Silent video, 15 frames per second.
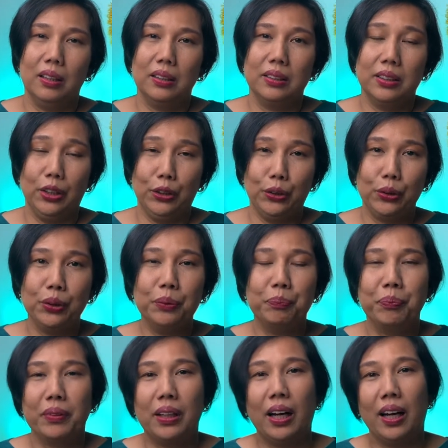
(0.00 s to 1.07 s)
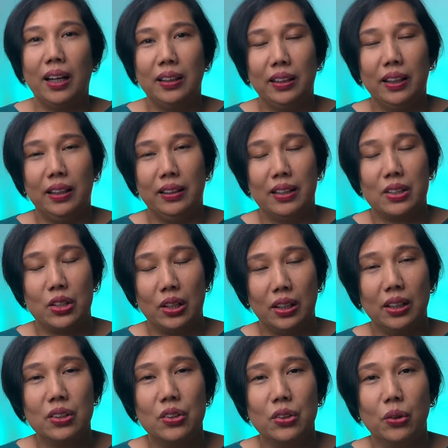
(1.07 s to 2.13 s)
dinner, tanghalian is
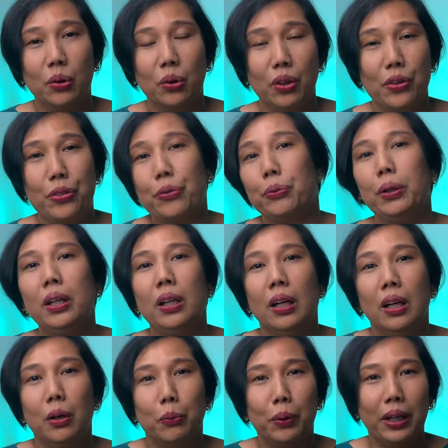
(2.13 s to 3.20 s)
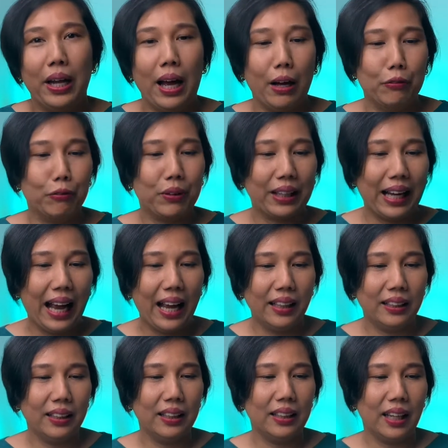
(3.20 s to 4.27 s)
lunch. All three will have
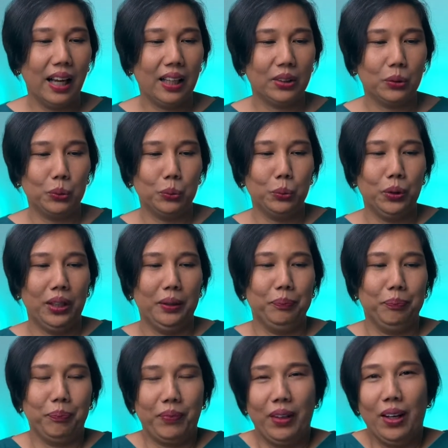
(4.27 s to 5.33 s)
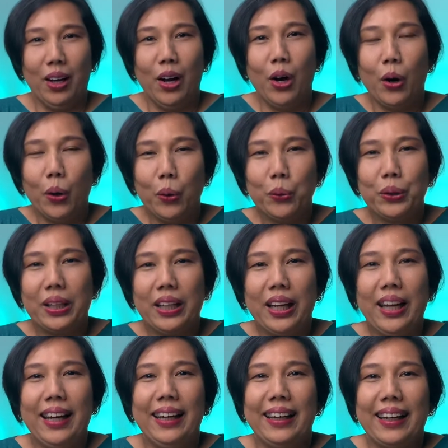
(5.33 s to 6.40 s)
kanin at ulam.
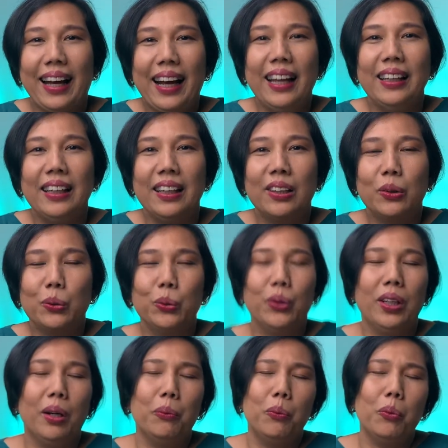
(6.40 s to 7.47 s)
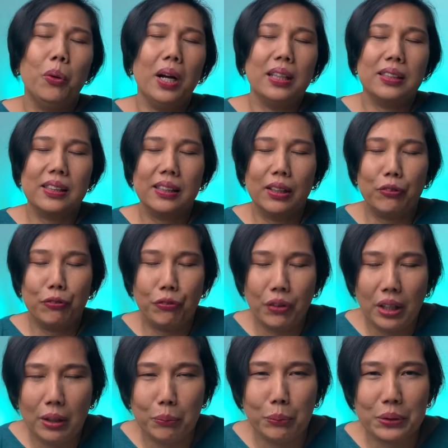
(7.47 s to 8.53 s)
Okay, kanin at ulam. What's the
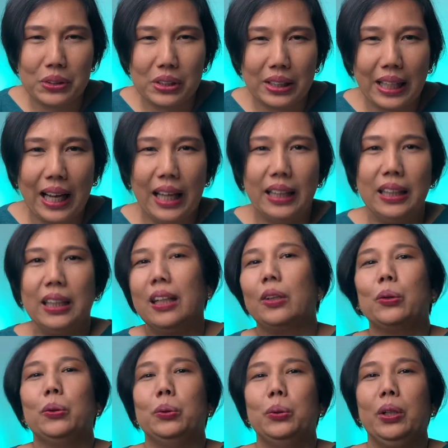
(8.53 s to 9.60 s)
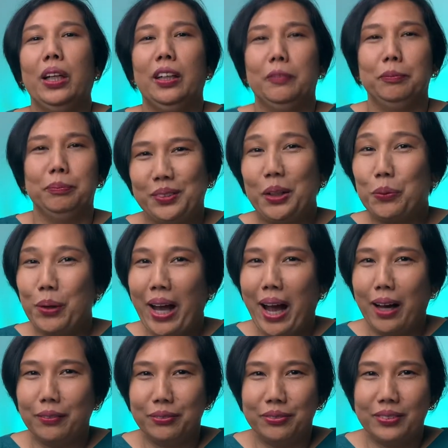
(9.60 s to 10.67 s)
famous kanin at ulam that we
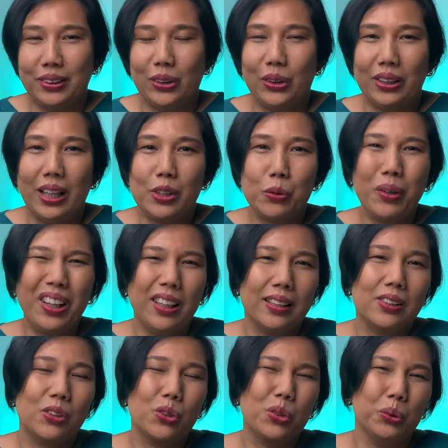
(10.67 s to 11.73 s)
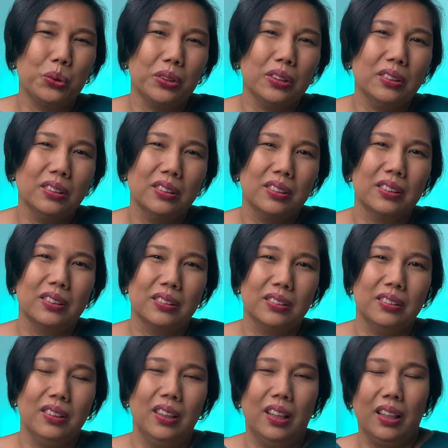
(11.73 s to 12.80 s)
have? Oh, that's why it's two, no?
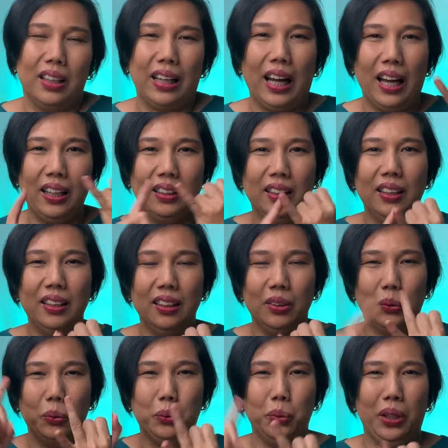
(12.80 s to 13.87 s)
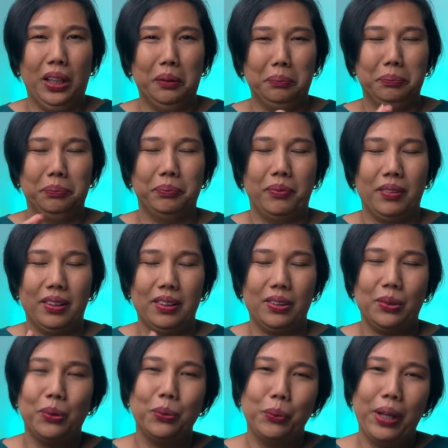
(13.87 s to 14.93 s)
Kanin, ulam.
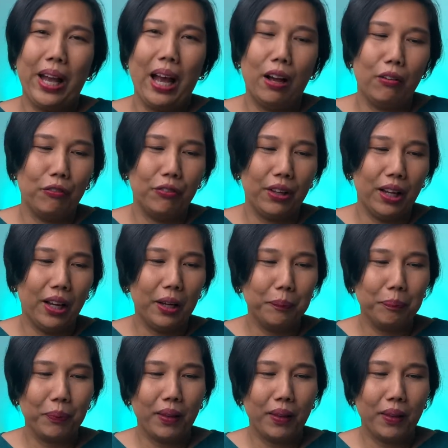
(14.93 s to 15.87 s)
So we have the